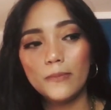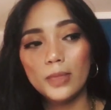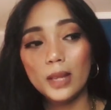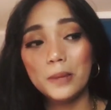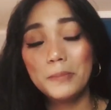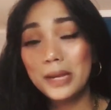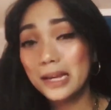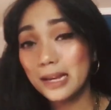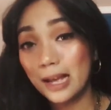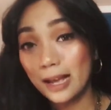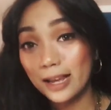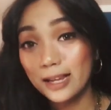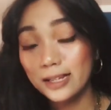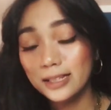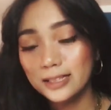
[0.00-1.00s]

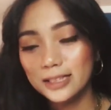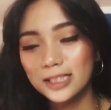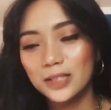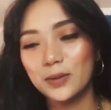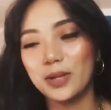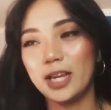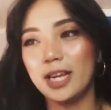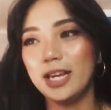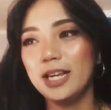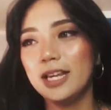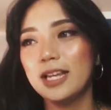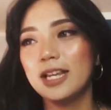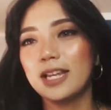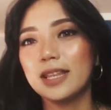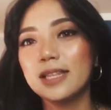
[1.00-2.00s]
maingay, okay,
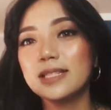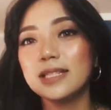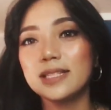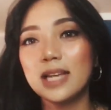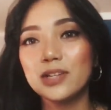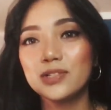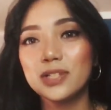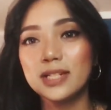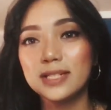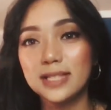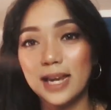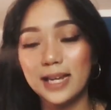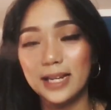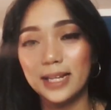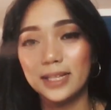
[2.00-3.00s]
this is actually
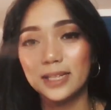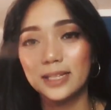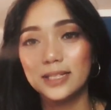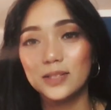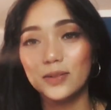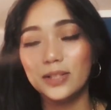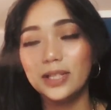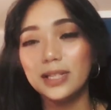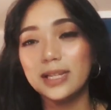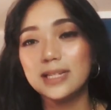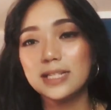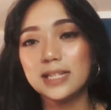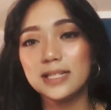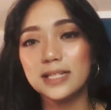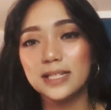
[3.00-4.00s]
silent. So, hindi
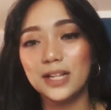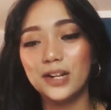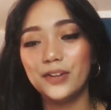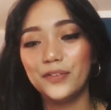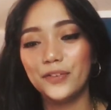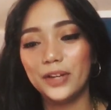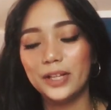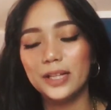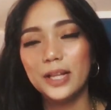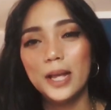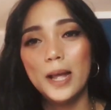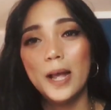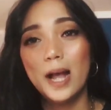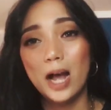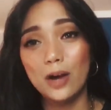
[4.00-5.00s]
nagising sa Siegfried.
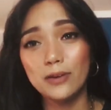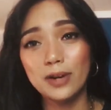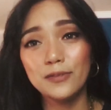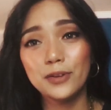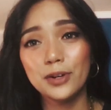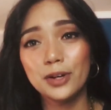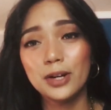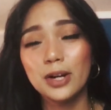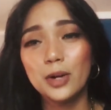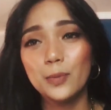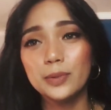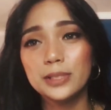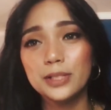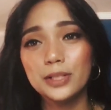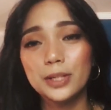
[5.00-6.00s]
However,
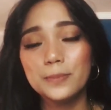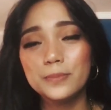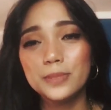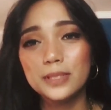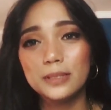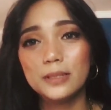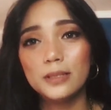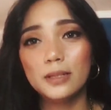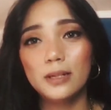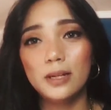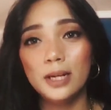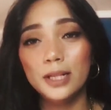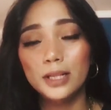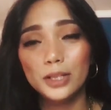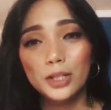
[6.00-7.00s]
when in terms
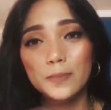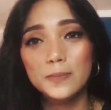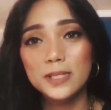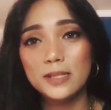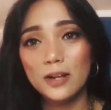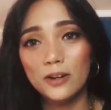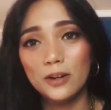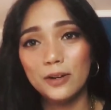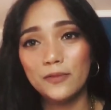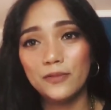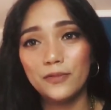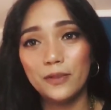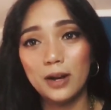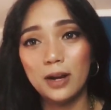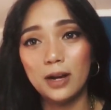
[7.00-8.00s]
of
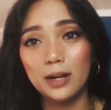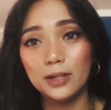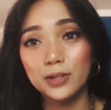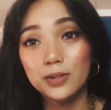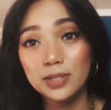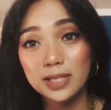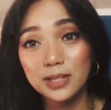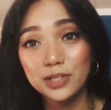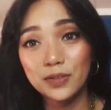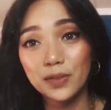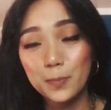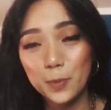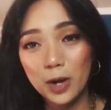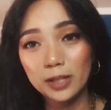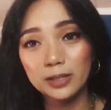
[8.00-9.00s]
usage of
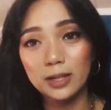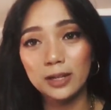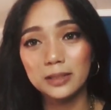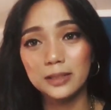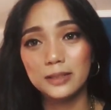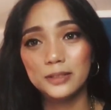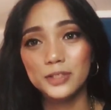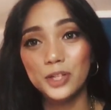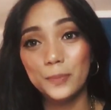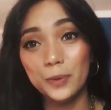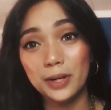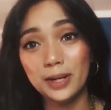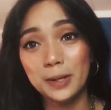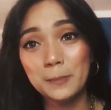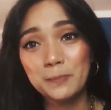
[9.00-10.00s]
the product,
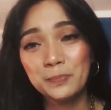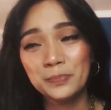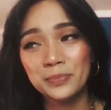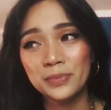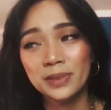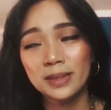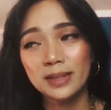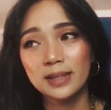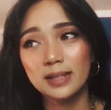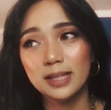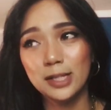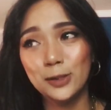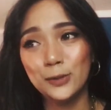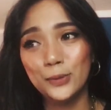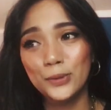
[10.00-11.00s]
syempre,
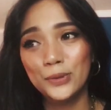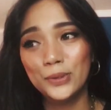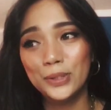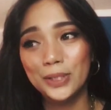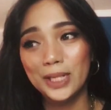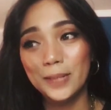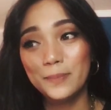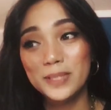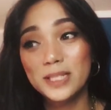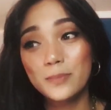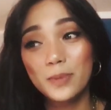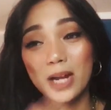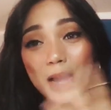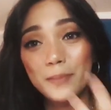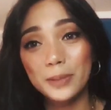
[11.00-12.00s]
yung imbis na
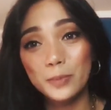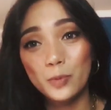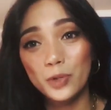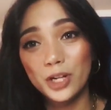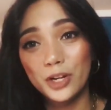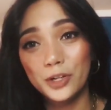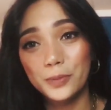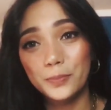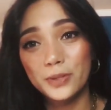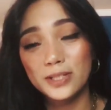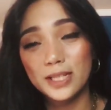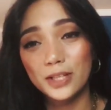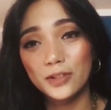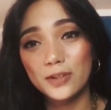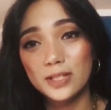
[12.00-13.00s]
magamit mo 100%
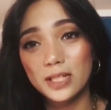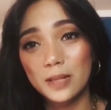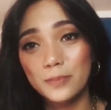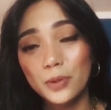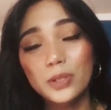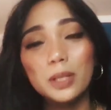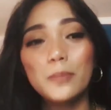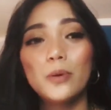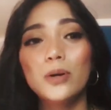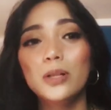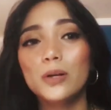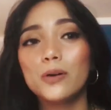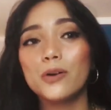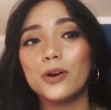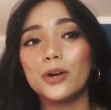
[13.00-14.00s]
yung salbutamol
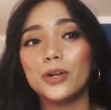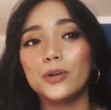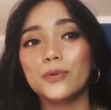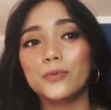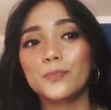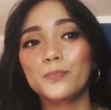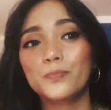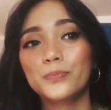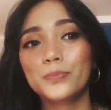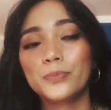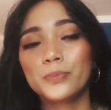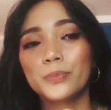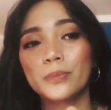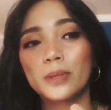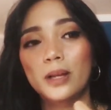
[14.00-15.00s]
or yung
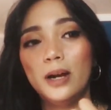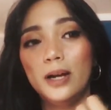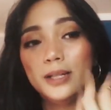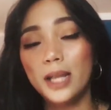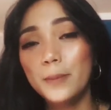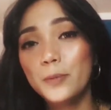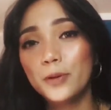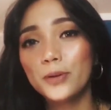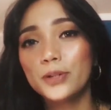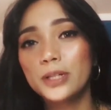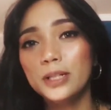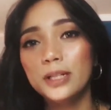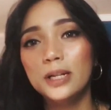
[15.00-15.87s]
nebul,